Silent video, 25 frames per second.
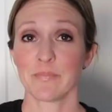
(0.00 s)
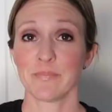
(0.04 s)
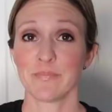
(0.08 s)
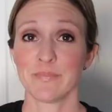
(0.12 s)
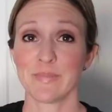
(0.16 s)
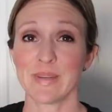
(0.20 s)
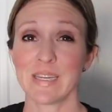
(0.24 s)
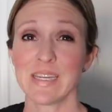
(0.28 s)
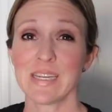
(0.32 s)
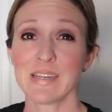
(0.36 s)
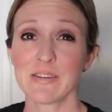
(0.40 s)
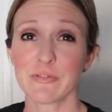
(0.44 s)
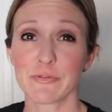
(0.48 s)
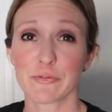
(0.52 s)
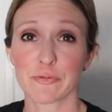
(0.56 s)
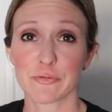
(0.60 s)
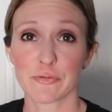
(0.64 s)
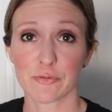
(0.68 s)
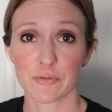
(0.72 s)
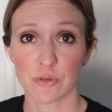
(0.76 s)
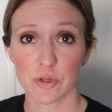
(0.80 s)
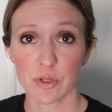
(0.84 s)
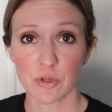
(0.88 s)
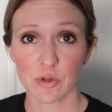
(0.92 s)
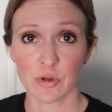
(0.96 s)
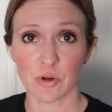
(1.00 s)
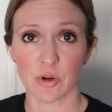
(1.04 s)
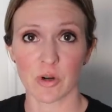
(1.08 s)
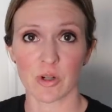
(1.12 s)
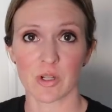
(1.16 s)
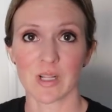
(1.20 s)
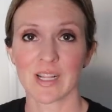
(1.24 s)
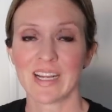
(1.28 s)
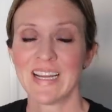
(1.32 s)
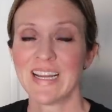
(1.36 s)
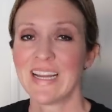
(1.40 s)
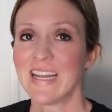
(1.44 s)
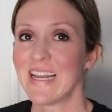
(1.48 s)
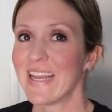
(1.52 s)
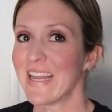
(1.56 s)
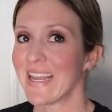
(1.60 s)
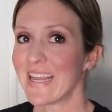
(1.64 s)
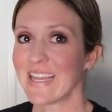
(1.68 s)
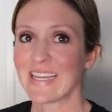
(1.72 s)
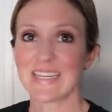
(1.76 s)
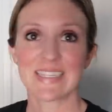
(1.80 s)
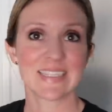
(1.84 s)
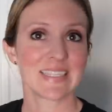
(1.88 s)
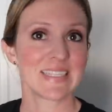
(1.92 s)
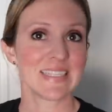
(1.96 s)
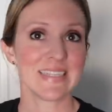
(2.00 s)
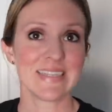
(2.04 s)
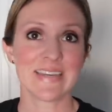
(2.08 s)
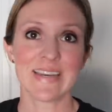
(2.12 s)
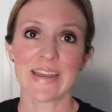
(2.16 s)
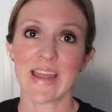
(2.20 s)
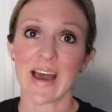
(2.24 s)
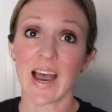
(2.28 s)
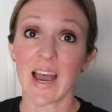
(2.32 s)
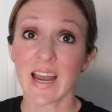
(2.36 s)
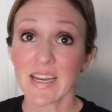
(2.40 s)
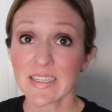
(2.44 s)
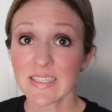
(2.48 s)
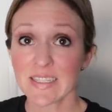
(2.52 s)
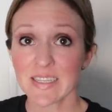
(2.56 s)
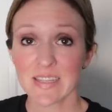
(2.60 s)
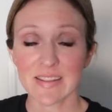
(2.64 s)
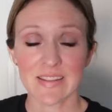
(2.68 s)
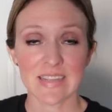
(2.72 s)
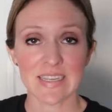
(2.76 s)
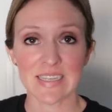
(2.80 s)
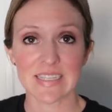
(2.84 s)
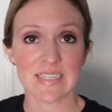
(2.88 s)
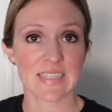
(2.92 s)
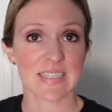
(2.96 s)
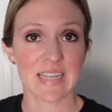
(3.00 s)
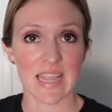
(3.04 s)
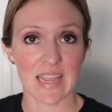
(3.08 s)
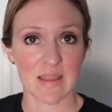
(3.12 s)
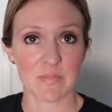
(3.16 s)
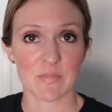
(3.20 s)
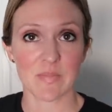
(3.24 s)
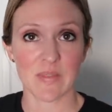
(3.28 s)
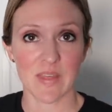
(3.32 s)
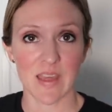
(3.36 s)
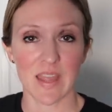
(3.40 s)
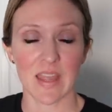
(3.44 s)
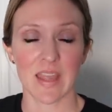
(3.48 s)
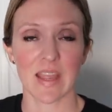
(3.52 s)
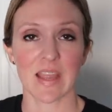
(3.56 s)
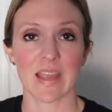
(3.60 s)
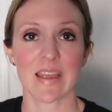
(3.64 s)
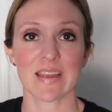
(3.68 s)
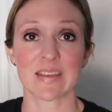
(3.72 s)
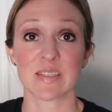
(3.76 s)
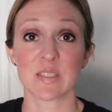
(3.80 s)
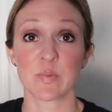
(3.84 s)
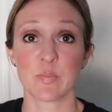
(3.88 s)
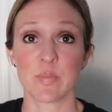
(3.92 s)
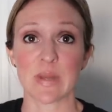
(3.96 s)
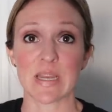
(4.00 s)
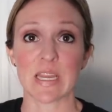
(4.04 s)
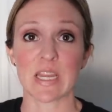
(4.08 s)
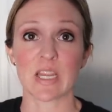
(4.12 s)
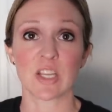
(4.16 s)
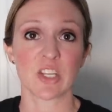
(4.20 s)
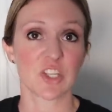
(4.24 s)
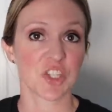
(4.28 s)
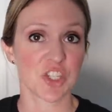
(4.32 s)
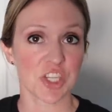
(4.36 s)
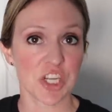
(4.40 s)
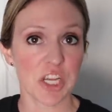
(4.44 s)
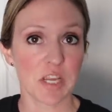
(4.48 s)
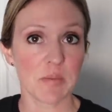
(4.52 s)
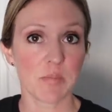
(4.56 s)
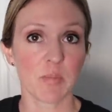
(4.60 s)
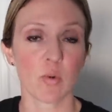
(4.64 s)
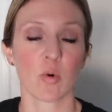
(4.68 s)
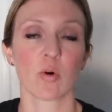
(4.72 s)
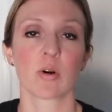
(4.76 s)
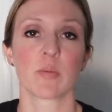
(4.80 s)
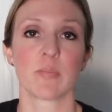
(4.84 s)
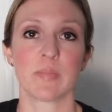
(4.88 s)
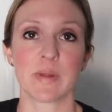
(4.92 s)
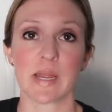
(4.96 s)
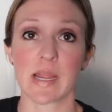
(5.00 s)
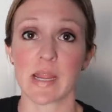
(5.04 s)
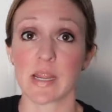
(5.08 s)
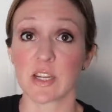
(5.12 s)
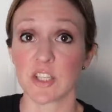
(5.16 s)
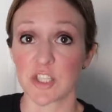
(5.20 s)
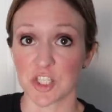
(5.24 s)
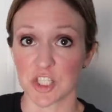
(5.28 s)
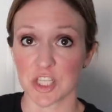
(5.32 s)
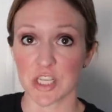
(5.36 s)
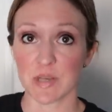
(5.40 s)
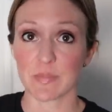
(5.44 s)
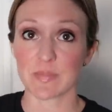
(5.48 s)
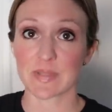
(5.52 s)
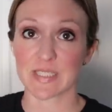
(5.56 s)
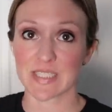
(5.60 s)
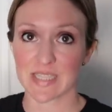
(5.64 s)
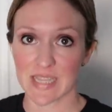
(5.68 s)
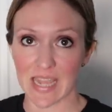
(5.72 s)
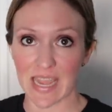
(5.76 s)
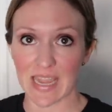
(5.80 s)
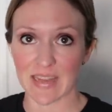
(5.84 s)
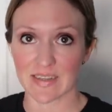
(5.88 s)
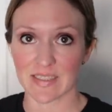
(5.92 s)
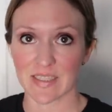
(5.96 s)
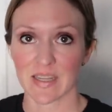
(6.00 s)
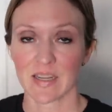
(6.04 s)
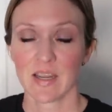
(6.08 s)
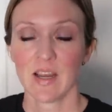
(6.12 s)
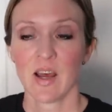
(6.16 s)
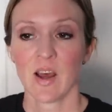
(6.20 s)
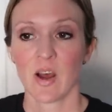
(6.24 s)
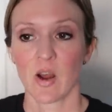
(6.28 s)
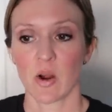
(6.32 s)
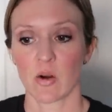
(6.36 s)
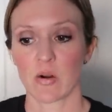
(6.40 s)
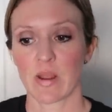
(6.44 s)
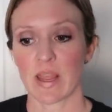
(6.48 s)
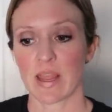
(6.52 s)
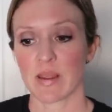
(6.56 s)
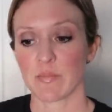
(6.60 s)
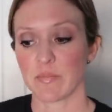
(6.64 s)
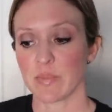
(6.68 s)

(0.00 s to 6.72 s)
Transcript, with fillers: Being frugal is not the same thing as being cheap or being a cheapskate. Okay,